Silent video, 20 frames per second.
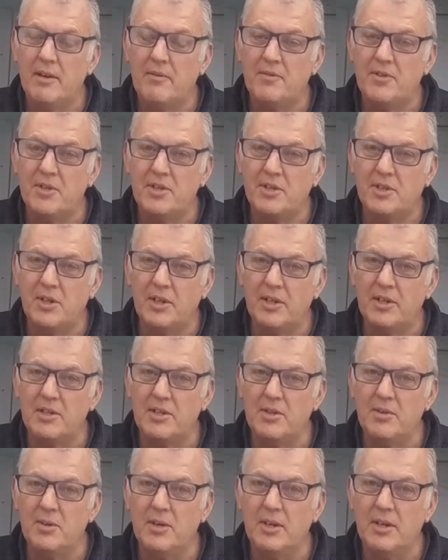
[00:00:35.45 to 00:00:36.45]
just got a
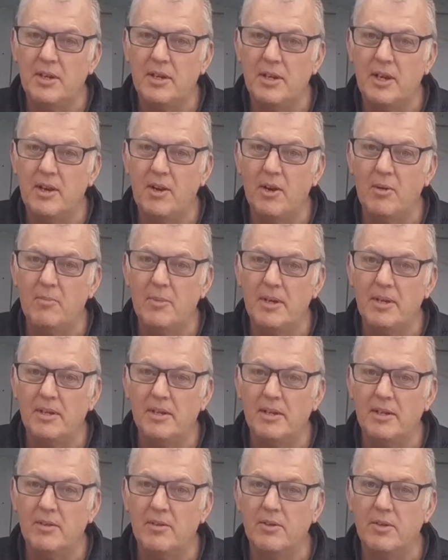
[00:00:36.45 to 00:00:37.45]
new
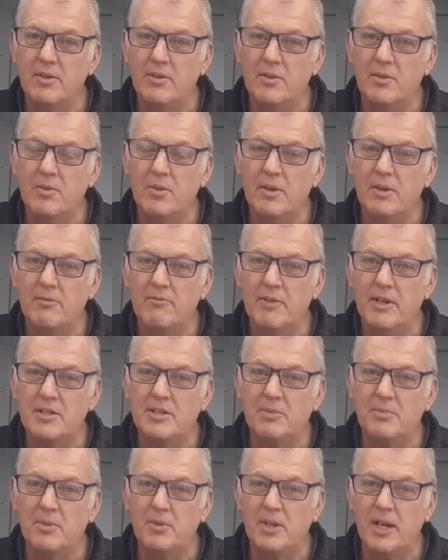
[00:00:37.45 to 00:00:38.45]
allotment or a new
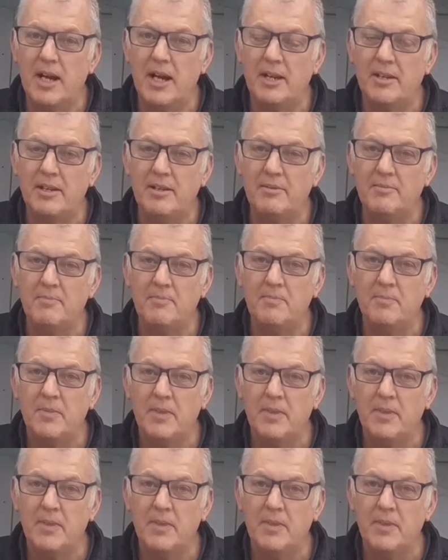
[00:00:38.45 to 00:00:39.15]
vegetable garden,